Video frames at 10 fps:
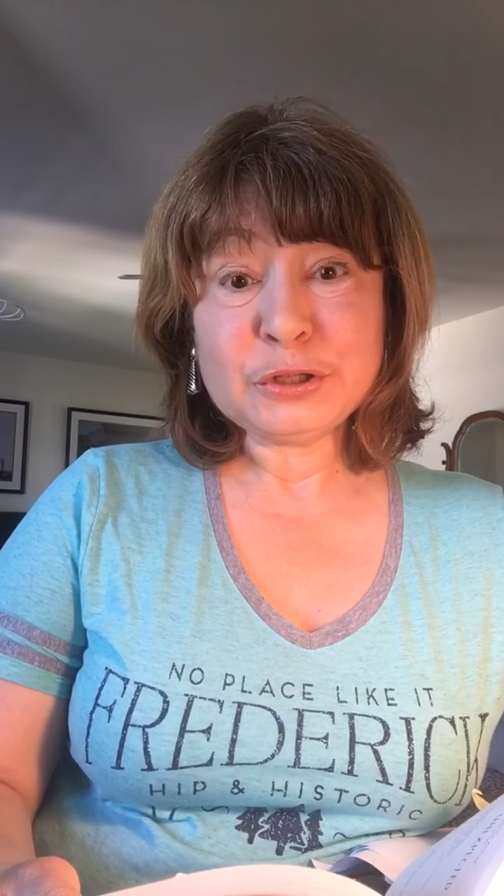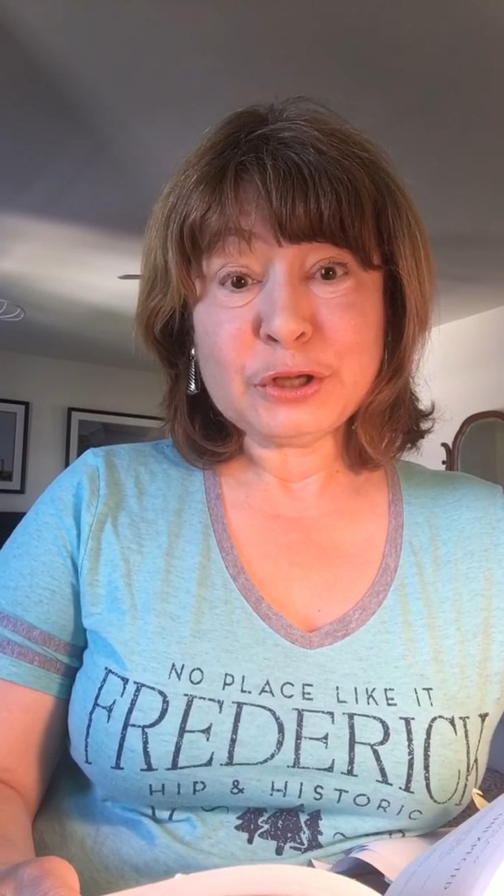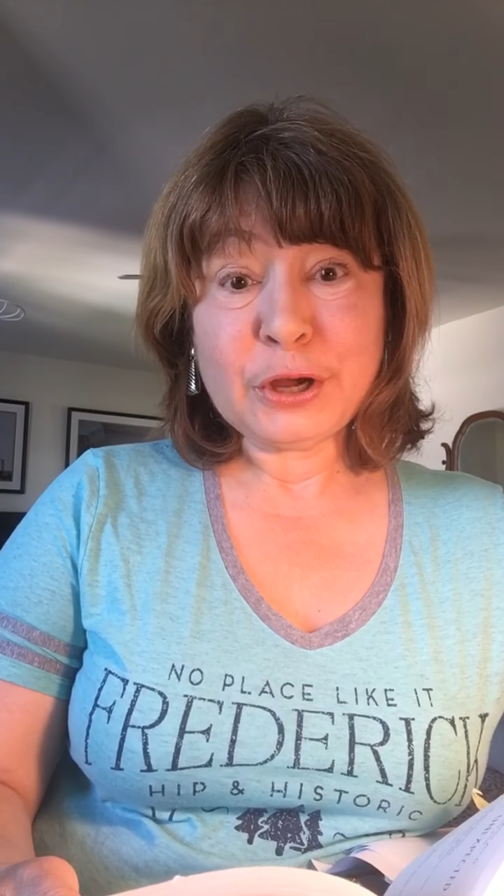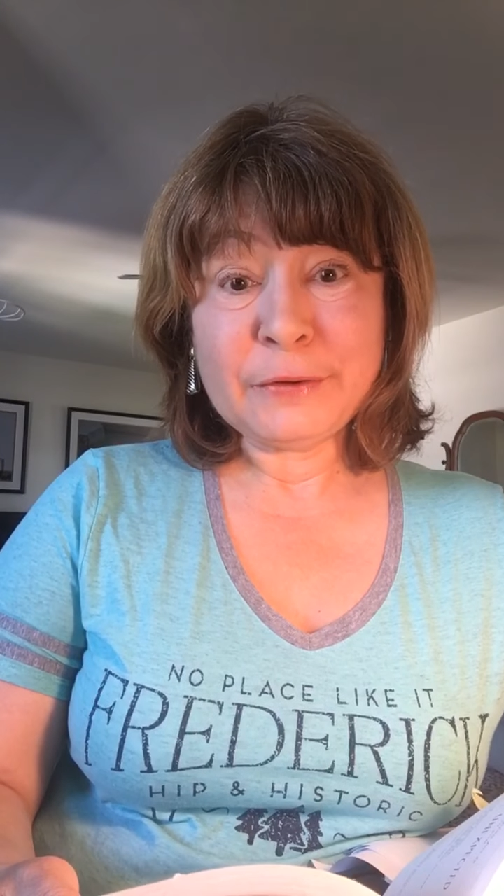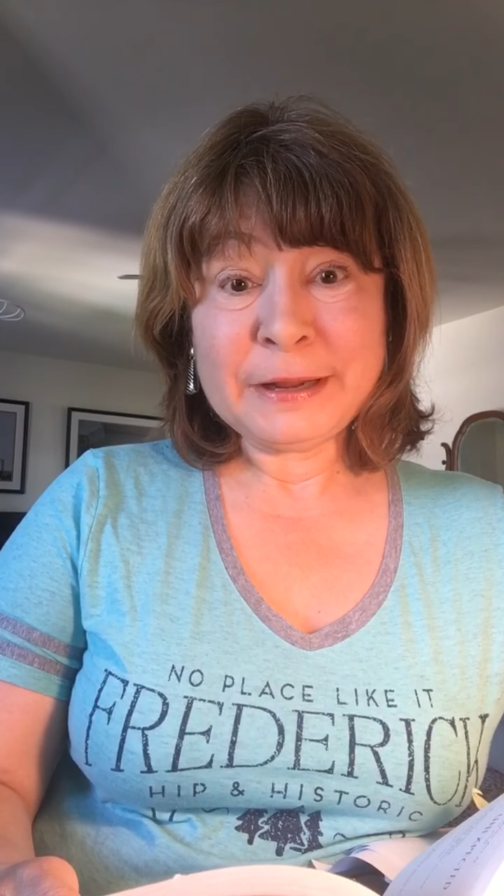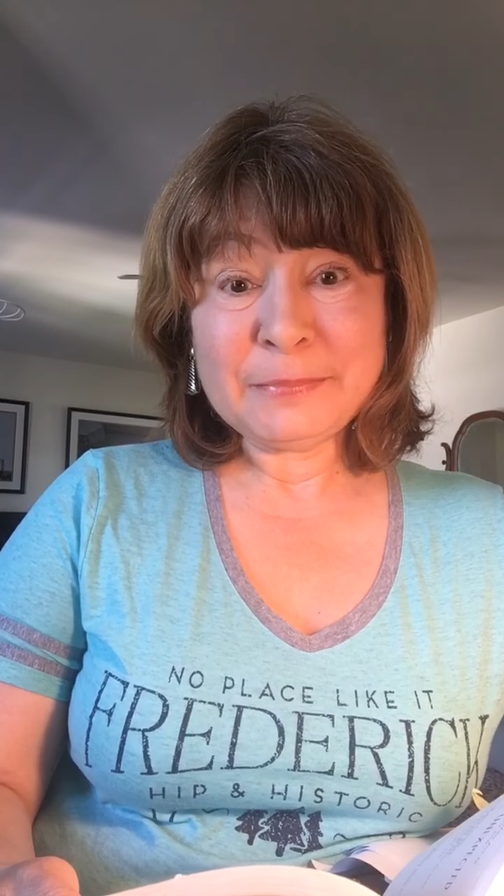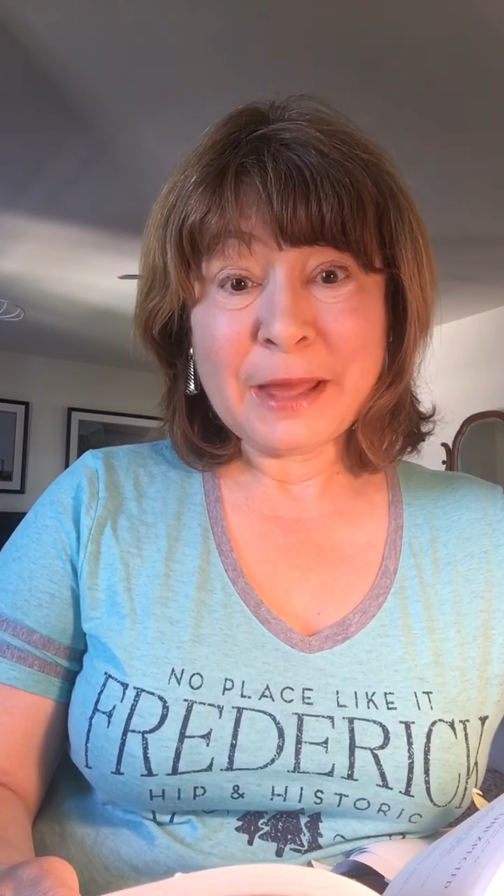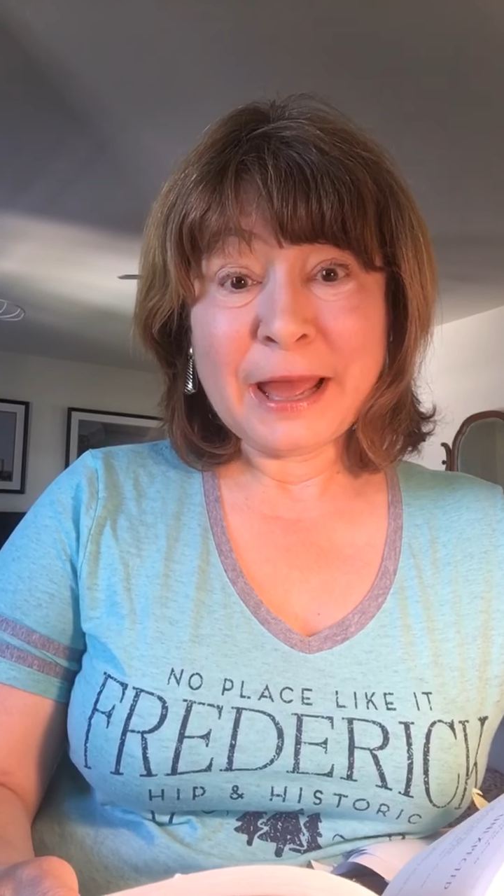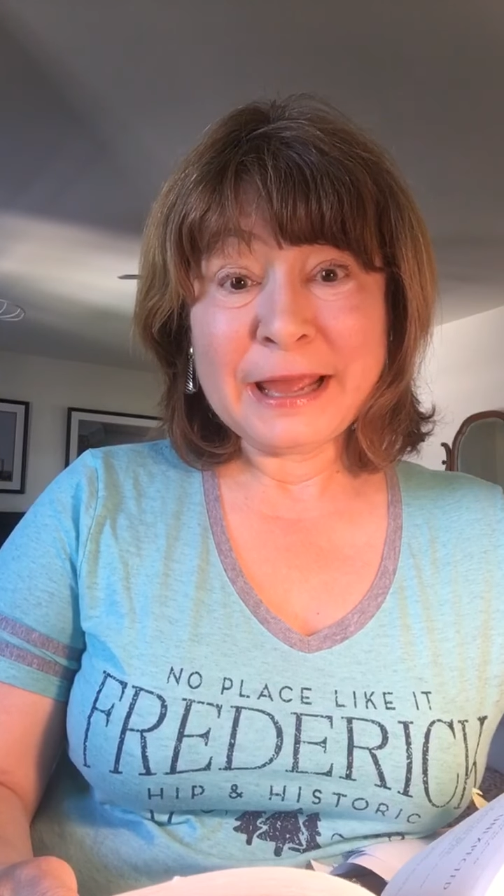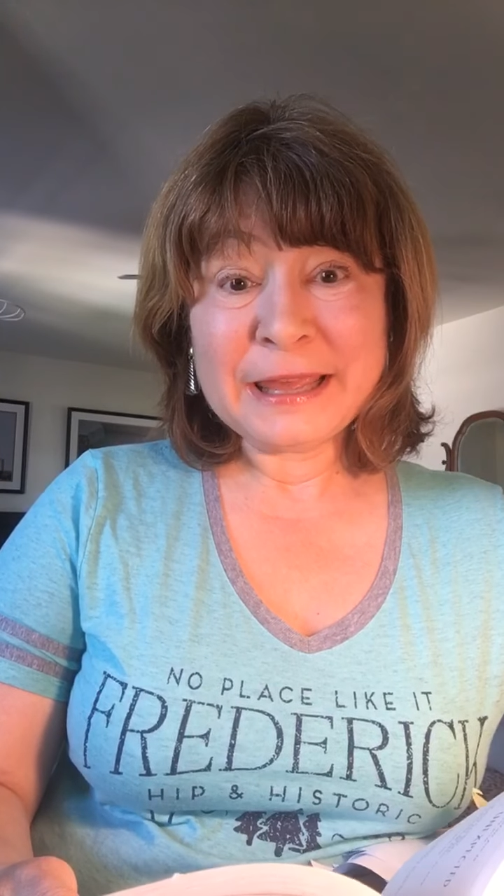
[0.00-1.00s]
sorry,
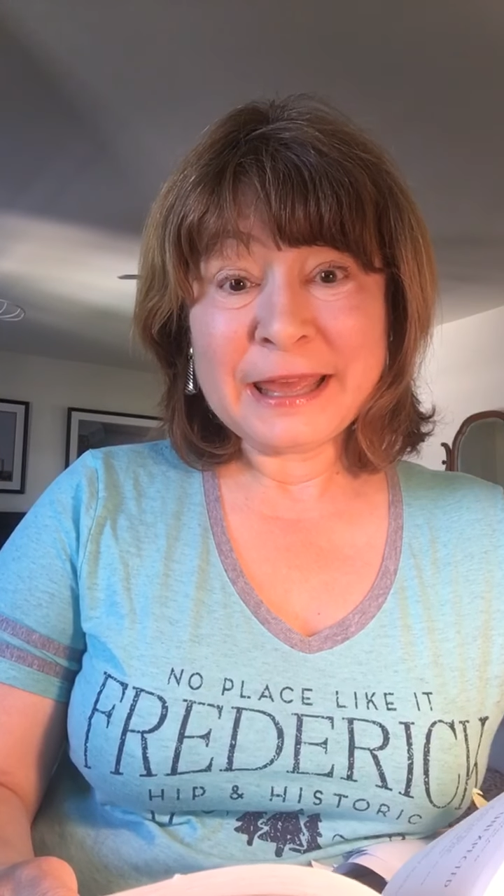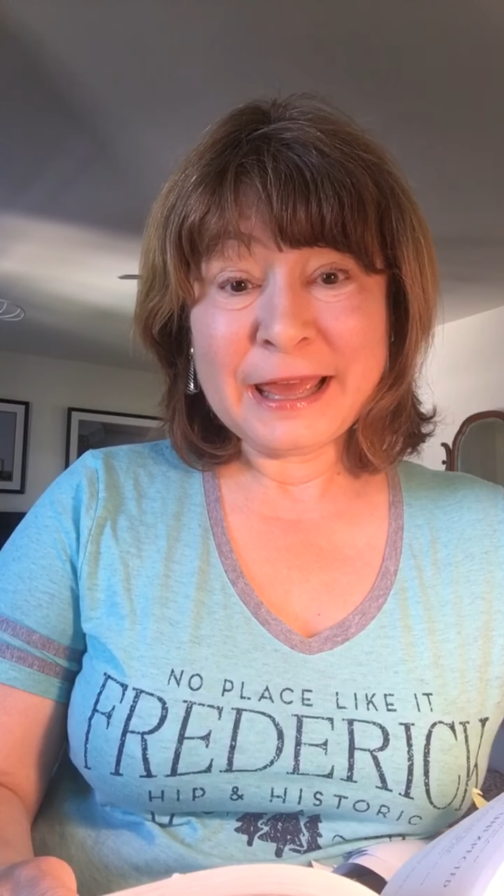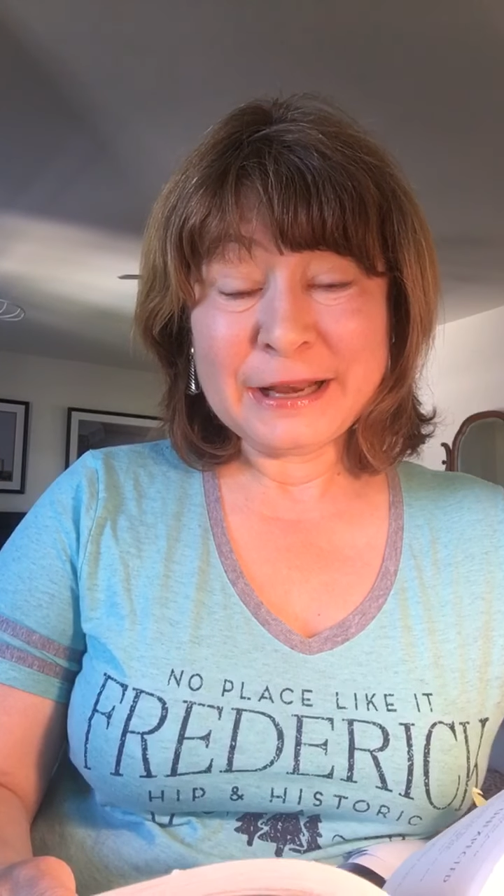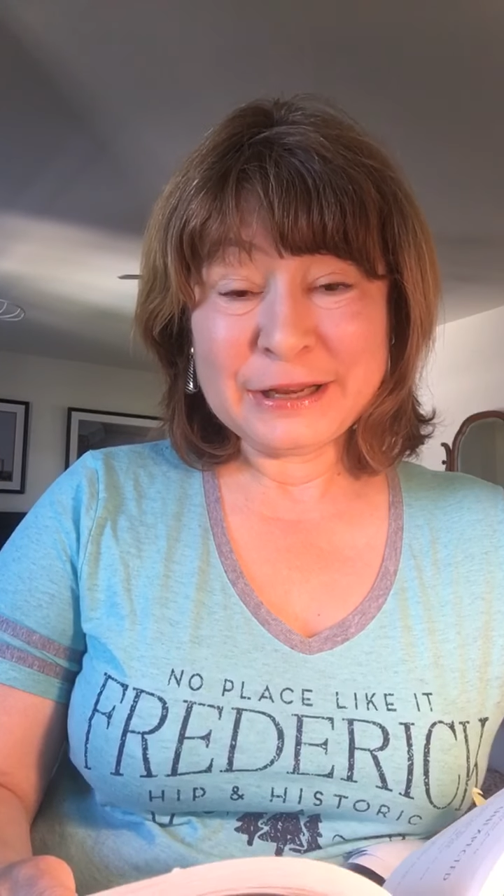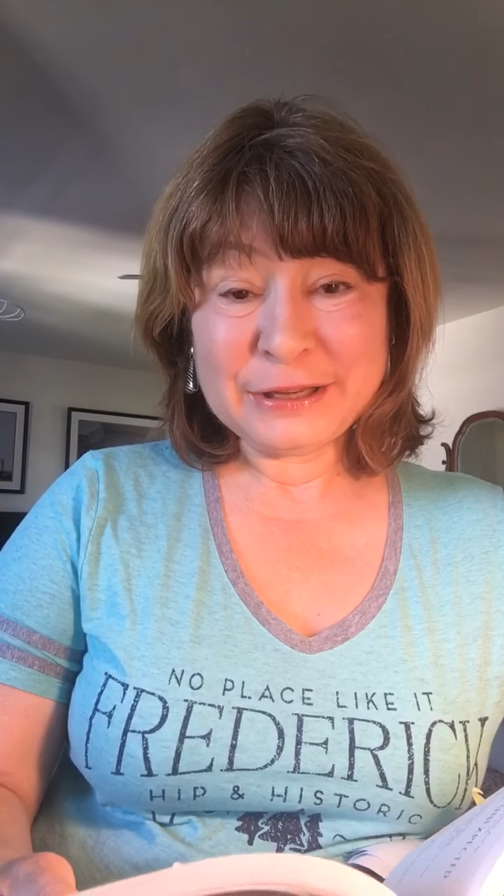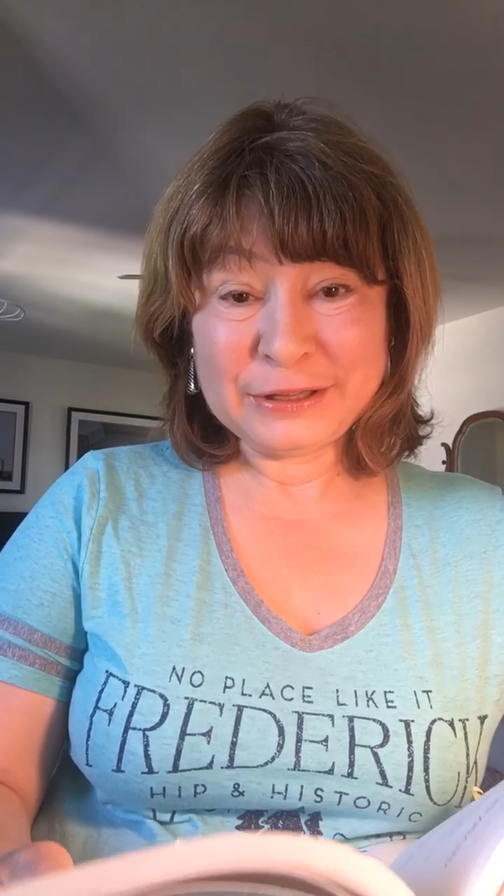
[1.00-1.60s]
I can